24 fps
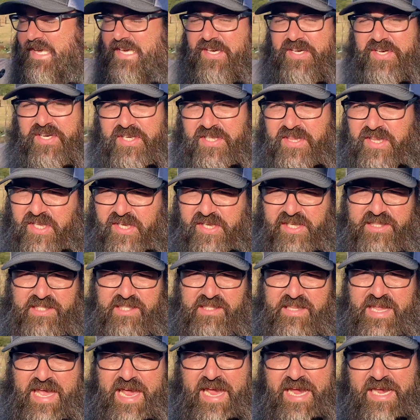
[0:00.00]
a good look at the
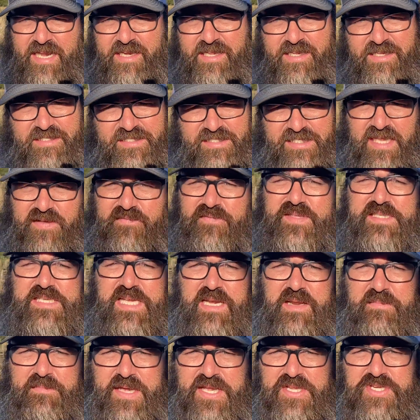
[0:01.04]
land, see if it's going
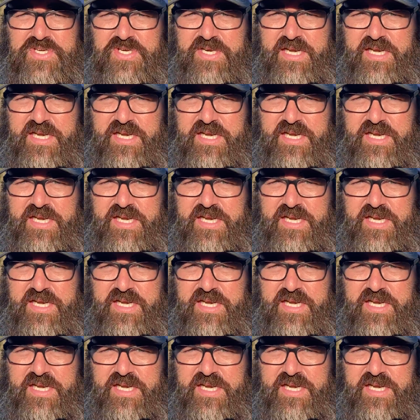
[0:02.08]
to meet your